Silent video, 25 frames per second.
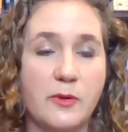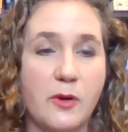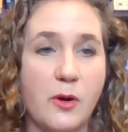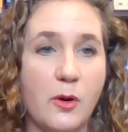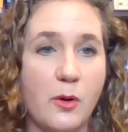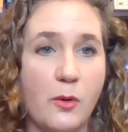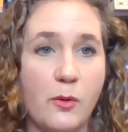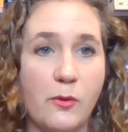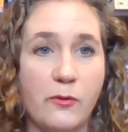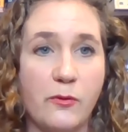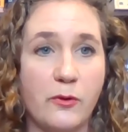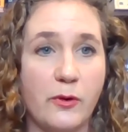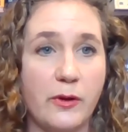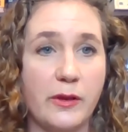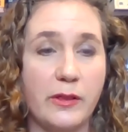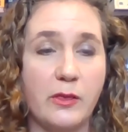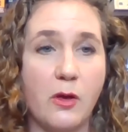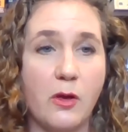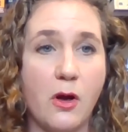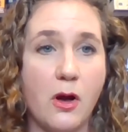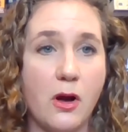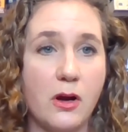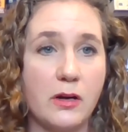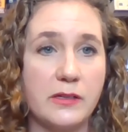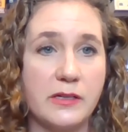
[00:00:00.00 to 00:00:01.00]
go for a
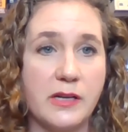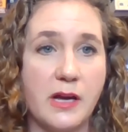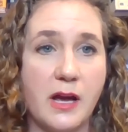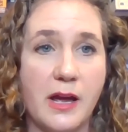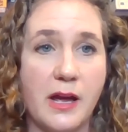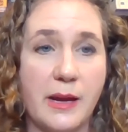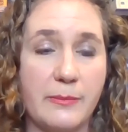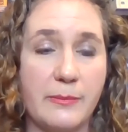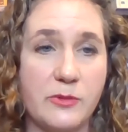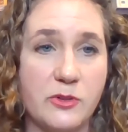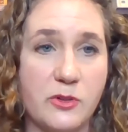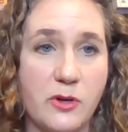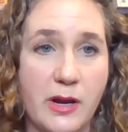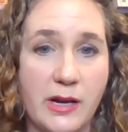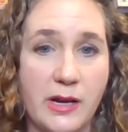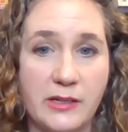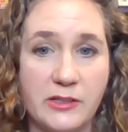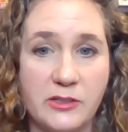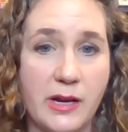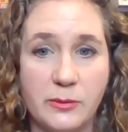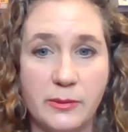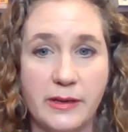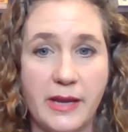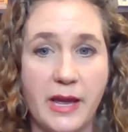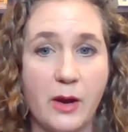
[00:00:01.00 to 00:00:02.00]
long time trying
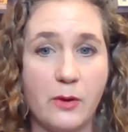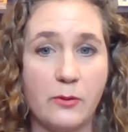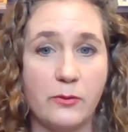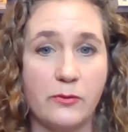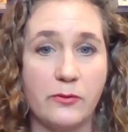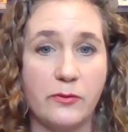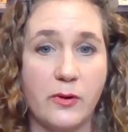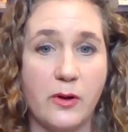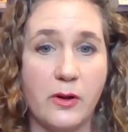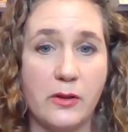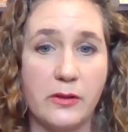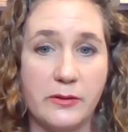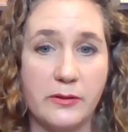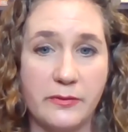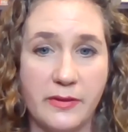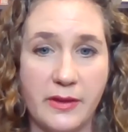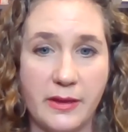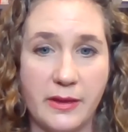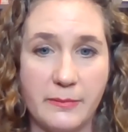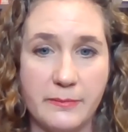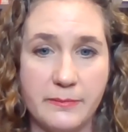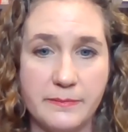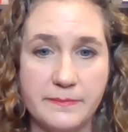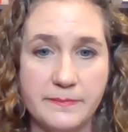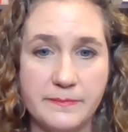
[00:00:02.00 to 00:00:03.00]
to account for all of
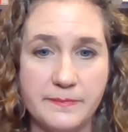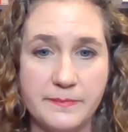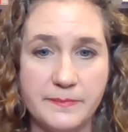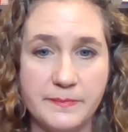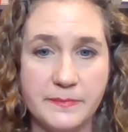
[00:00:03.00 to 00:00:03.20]
them.